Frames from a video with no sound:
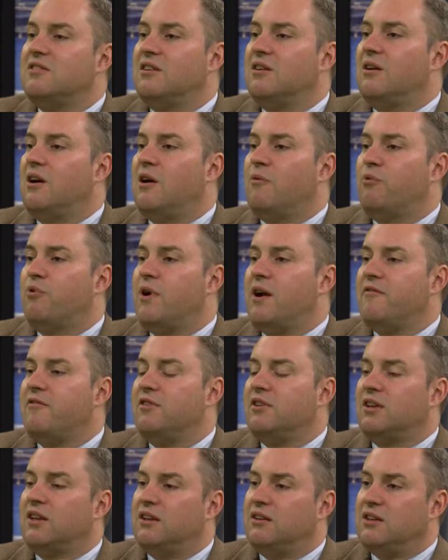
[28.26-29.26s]
a
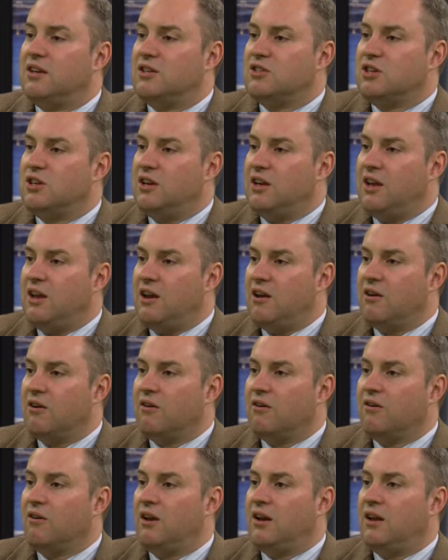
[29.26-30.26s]
prevalent condition
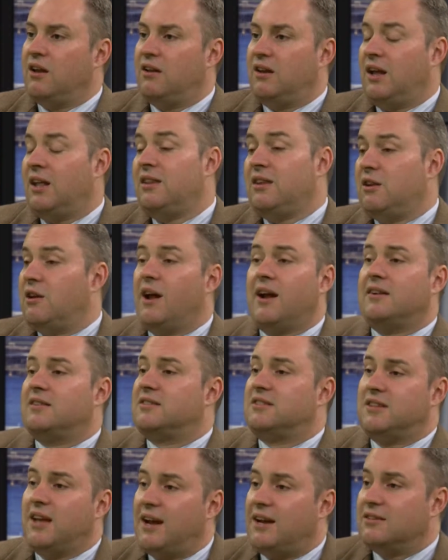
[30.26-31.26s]
here in the United
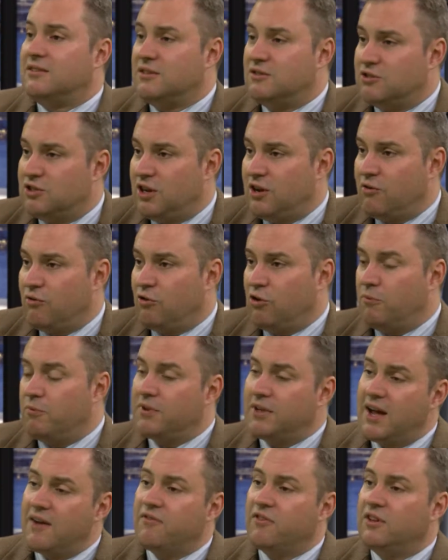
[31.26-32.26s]
States in general, but
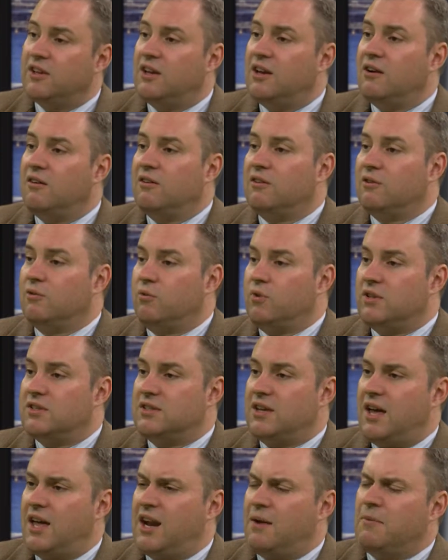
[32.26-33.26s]
definitely here in
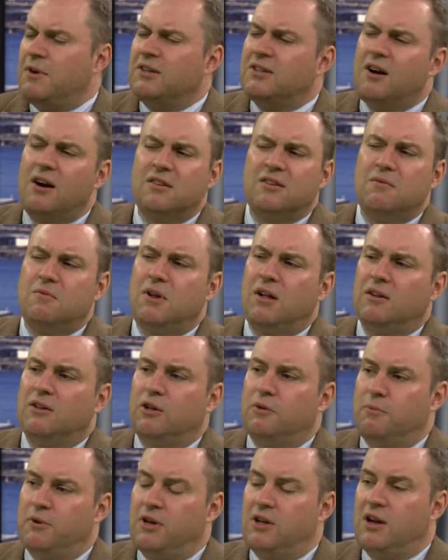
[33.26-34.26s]
Louisiana. I mean, talk to me a little
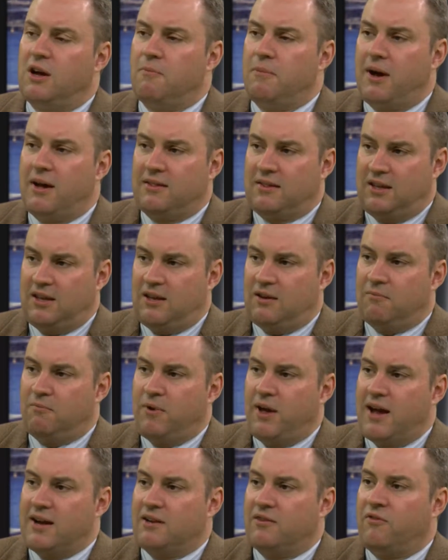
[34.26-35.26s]
bit about the
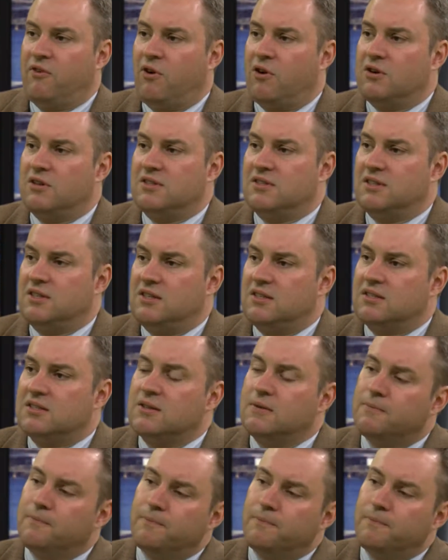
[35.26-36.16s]
impact of heart disease.